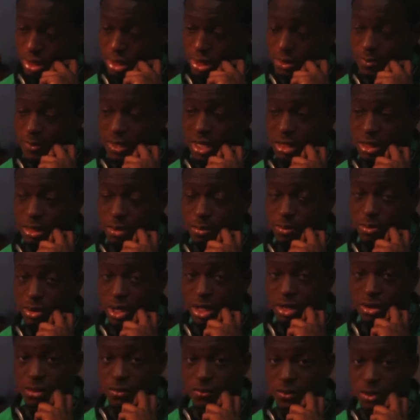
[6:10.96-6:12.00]
expand the
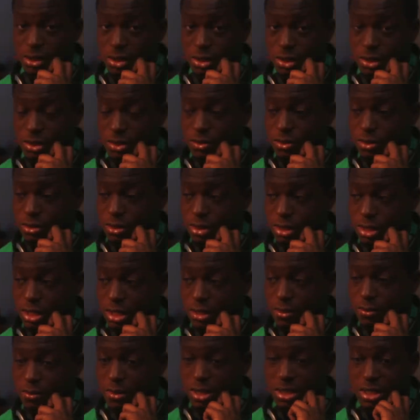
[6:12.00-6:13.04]
brand of Colossal
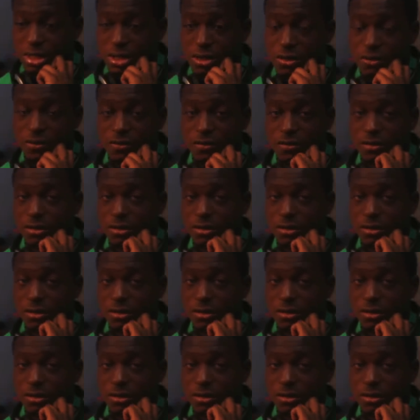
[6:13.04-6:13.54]
and myself.